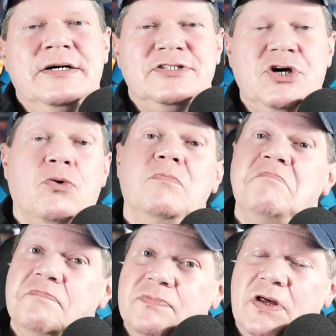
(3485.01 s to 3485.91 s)
So,
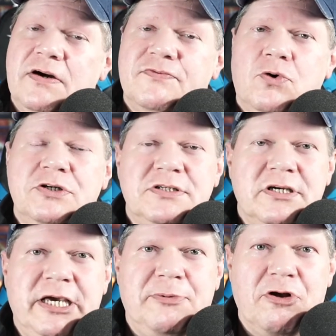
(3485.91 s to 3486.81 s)
of course,
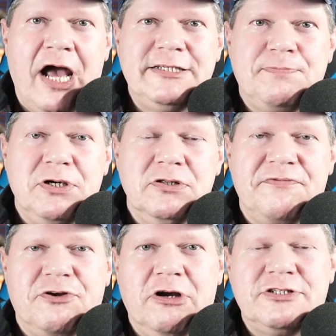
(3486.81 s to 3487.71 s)
keep your eyes peeled
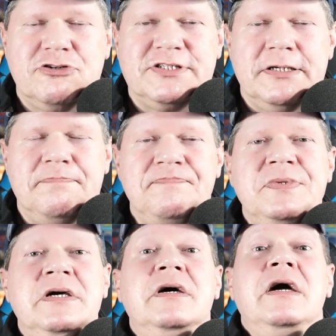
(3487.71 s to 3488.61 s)
if you're interested.
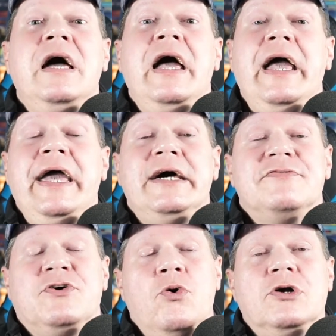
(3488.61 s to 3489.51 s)
And
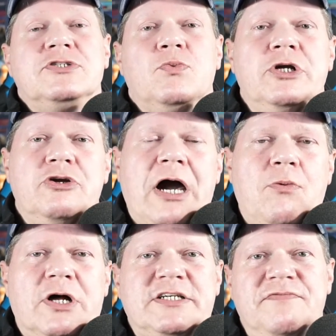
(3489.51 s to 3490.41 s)
of course, when you're not
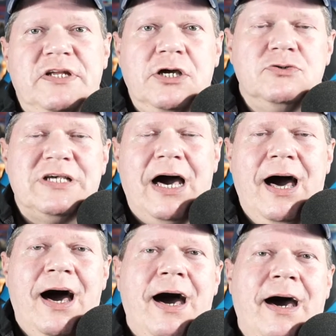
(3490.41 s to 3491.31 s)
watching videos
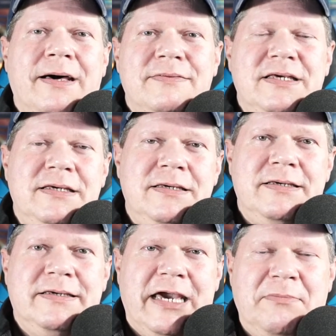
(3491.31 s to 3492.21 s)
on
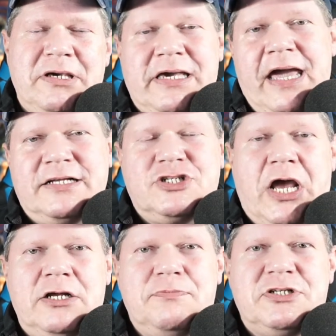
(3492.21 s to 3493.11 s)
the Gaming Gang
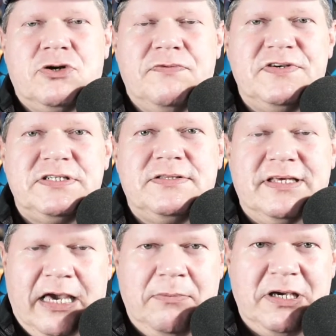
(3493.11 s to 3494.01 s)
channel, be sure to visit
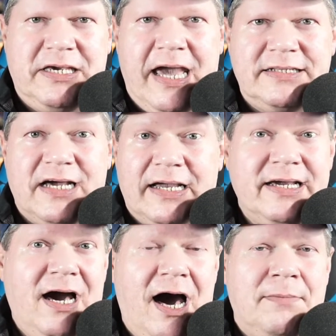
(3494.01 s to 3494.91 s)

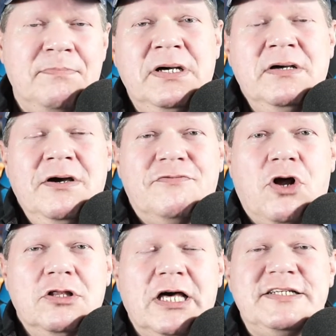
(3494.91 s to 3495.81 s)
thegaminggang.com for
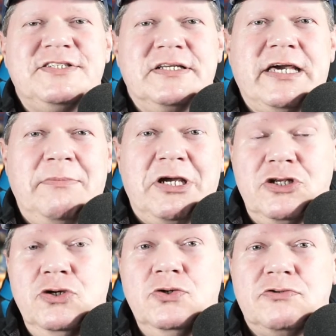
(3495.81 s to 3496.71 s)
all latest in
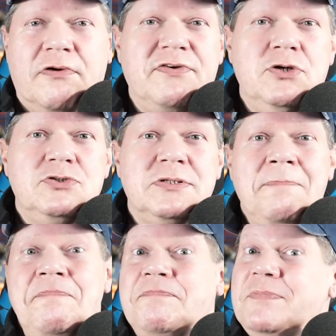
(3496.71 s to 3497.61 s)
gaming news, reviews,
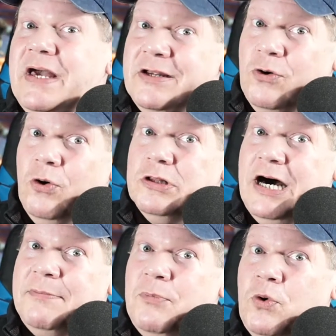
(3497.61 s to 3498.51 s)
and a whole
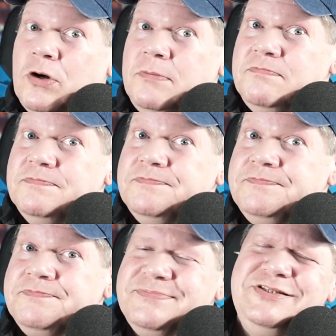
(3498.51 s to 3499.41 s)
lot more.
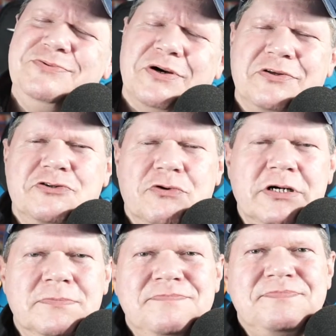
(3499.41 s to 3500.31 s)
You know the
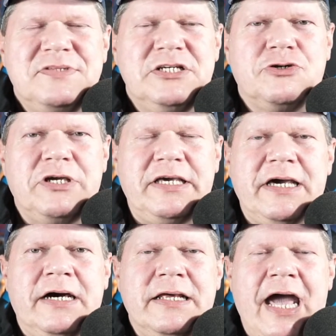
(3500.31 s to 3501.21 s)
drill. Get your geek
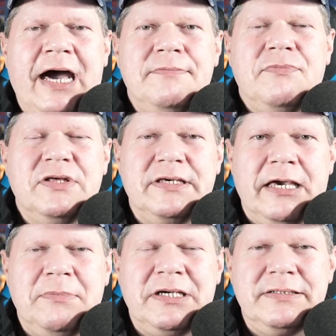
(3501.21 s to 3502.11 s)
on at
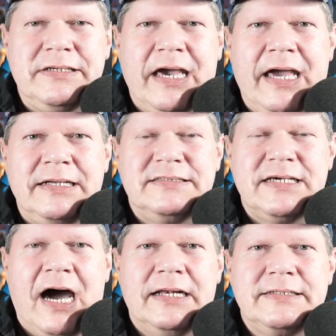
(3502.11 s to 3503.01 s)

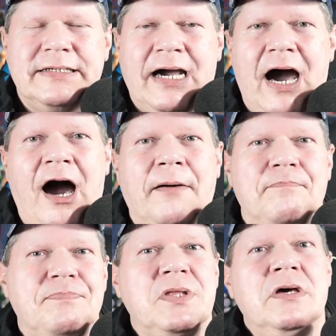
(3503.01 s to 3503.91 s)

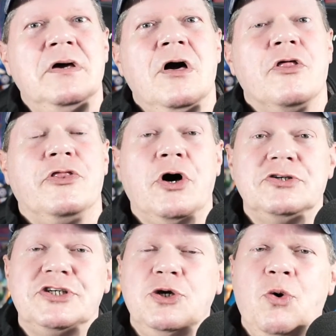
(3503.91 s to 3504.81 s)
thegaminggang.com.
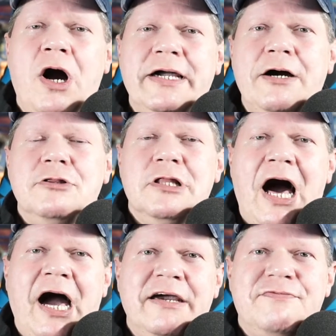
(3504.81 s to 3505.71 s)
Those of you who hung out
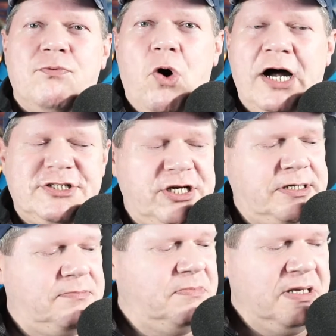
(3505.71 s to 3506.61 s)
live
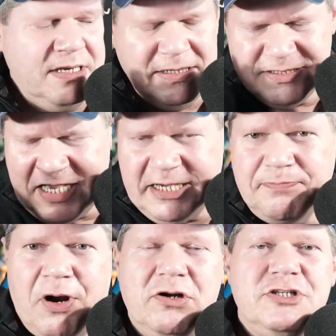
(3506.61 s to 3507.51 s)
watching,
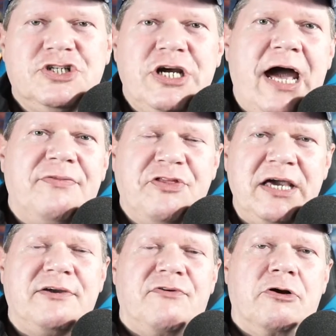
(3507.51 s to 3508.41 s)
taking part in chat,
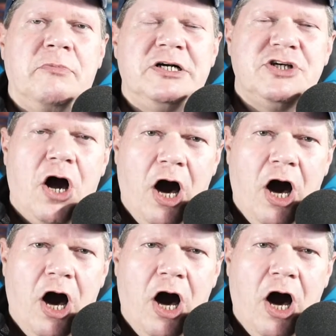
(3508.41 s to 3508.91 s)
thank you very much.